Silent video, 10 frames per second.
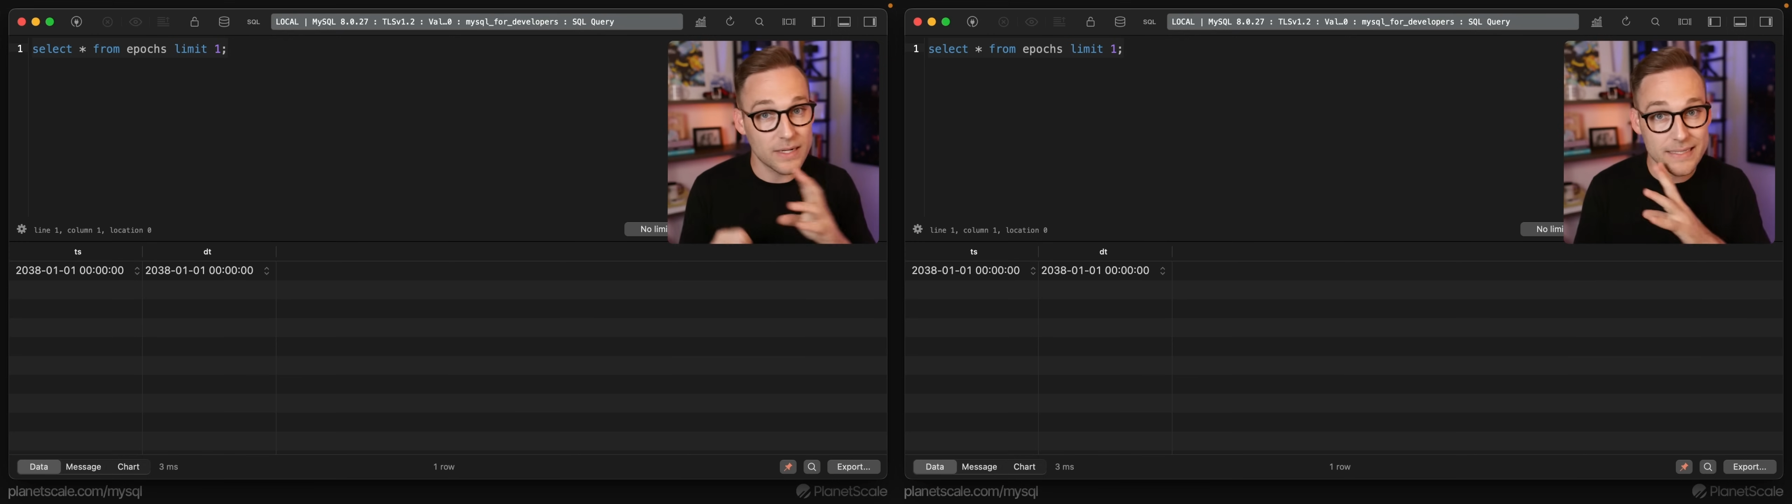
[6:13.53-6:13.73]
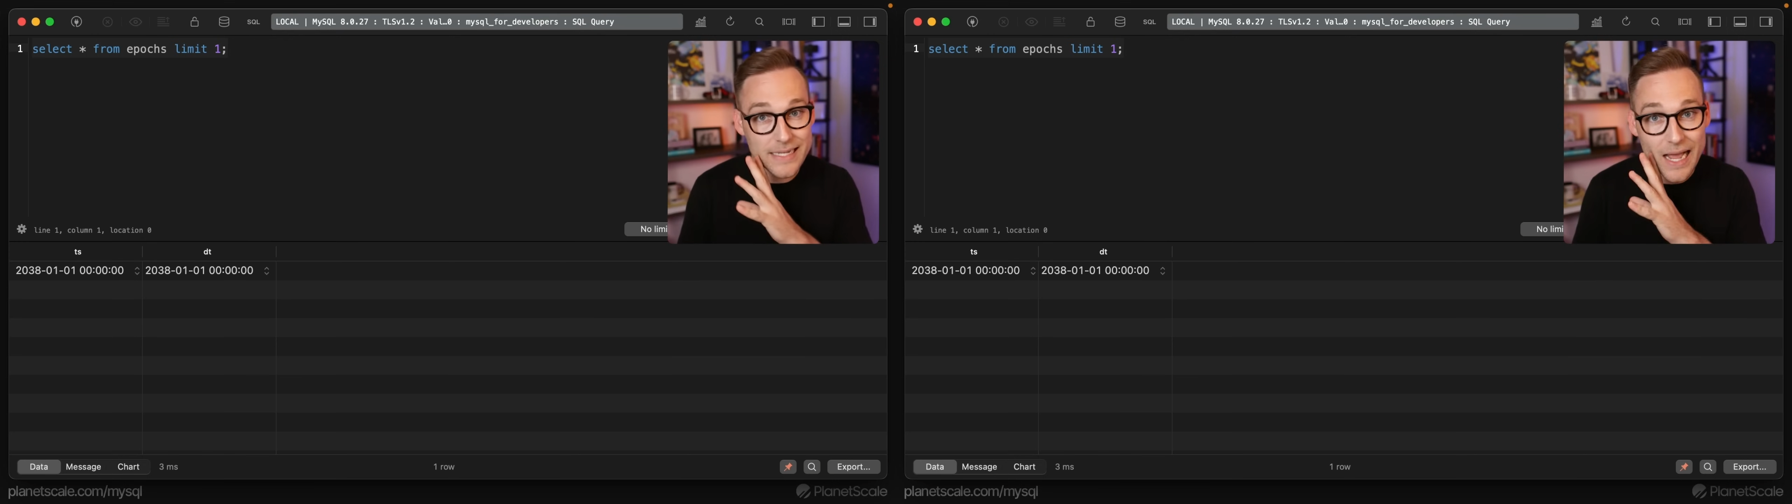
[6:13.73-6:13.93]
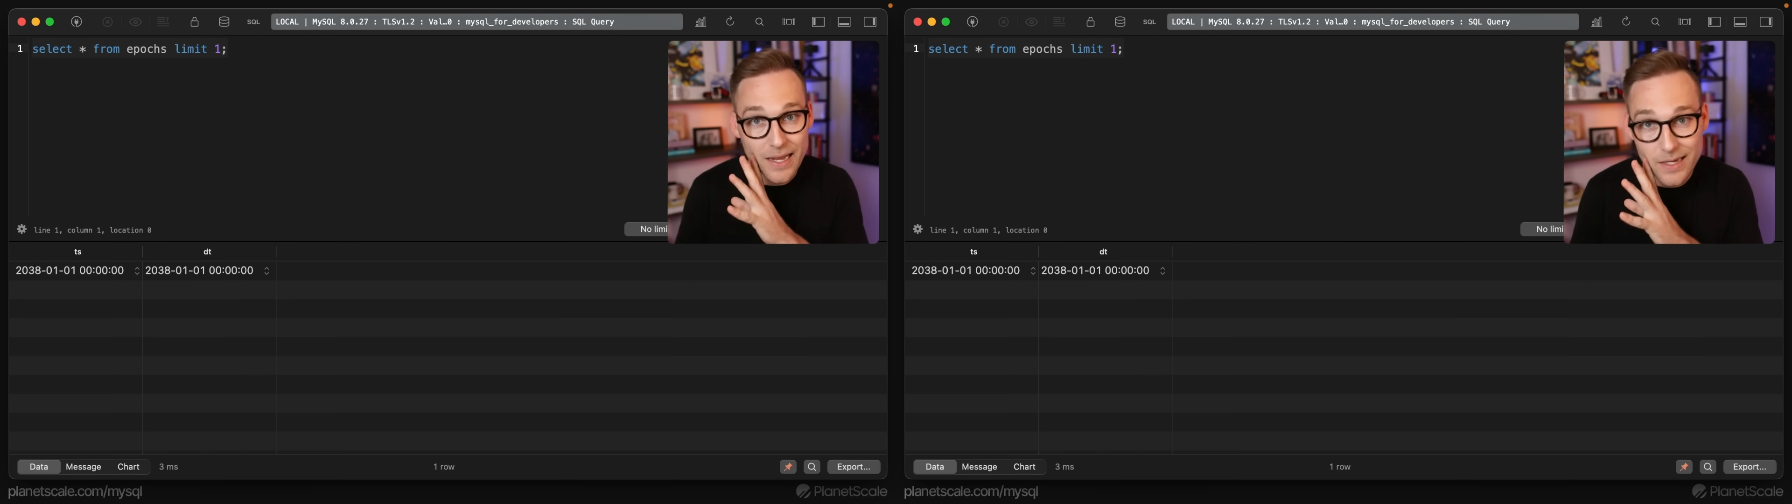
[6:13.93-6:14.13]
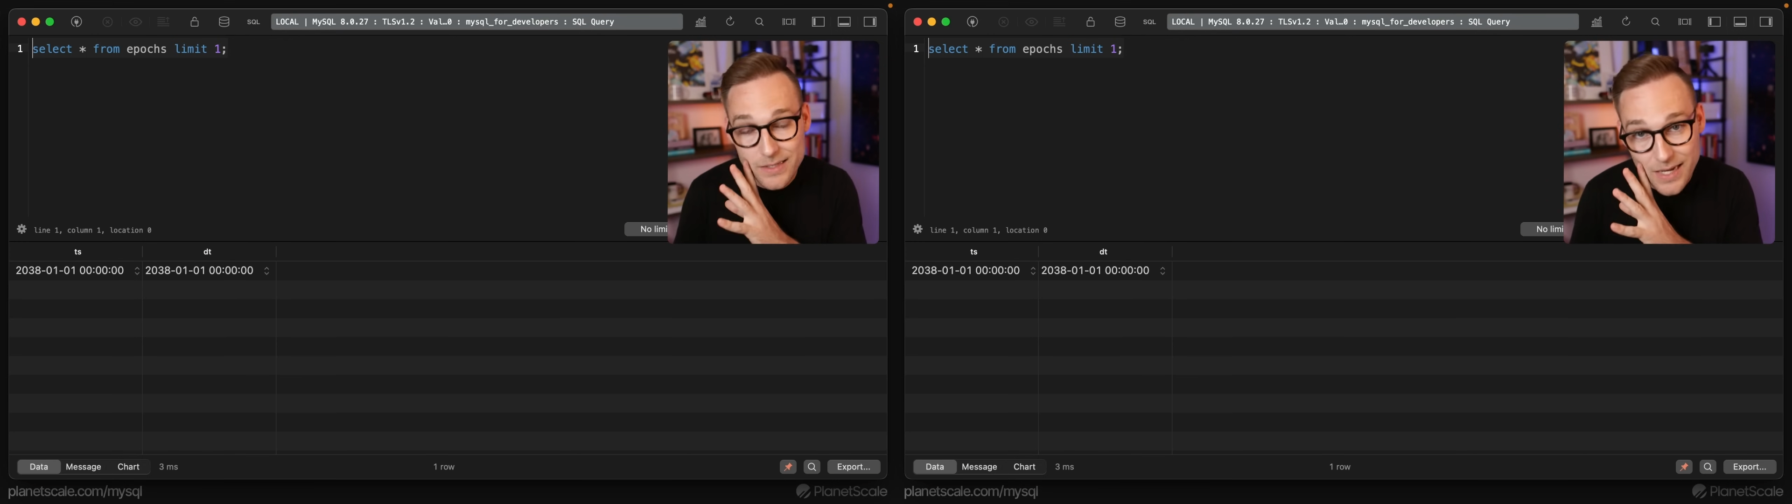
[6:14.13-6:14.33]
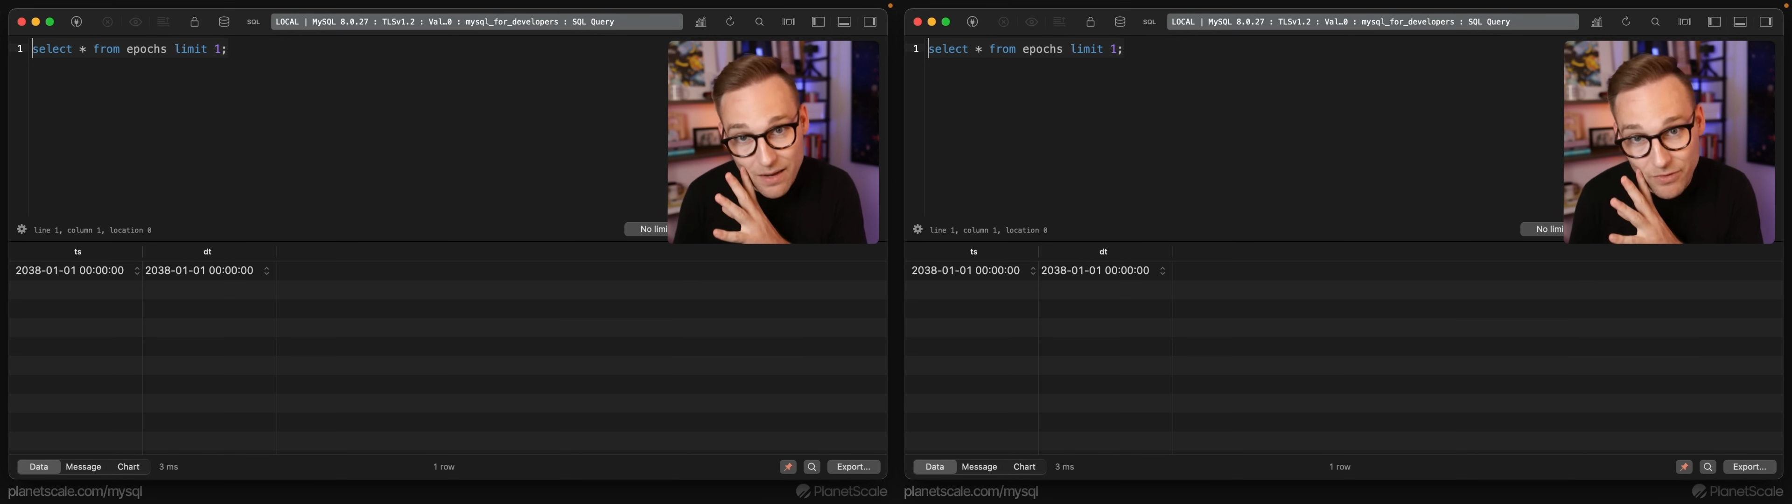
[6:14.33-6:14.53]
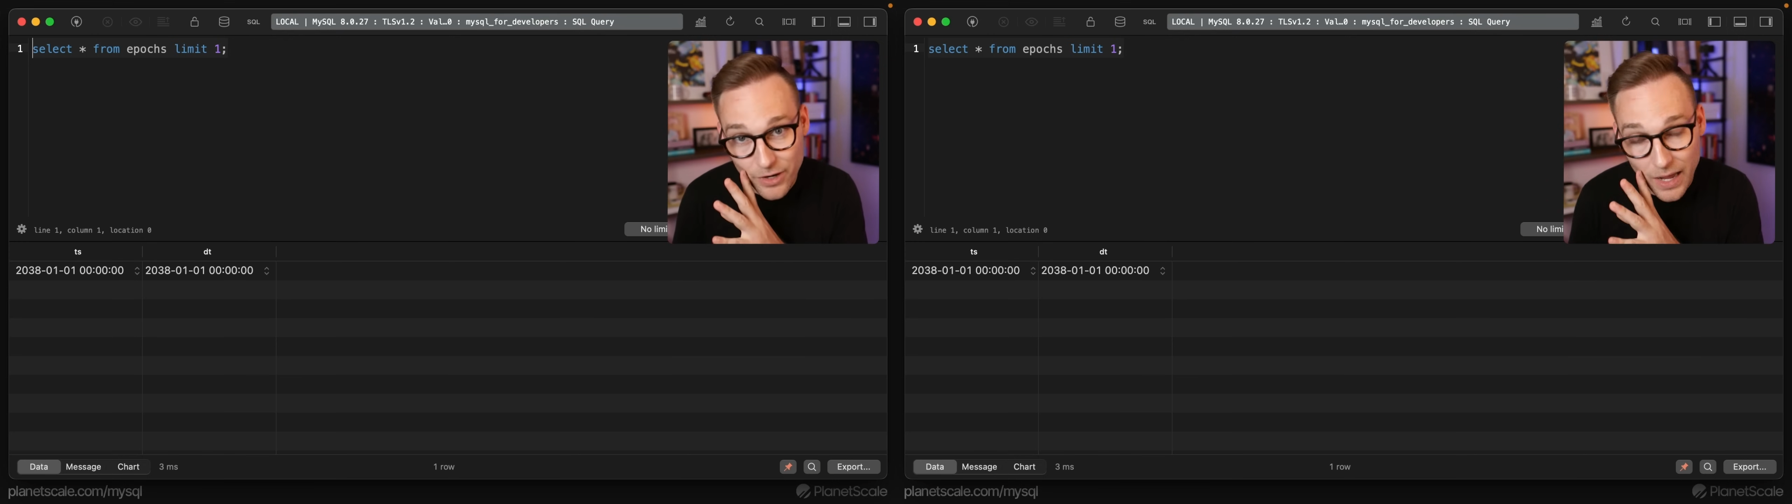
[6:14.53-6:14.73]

It's not, it's not very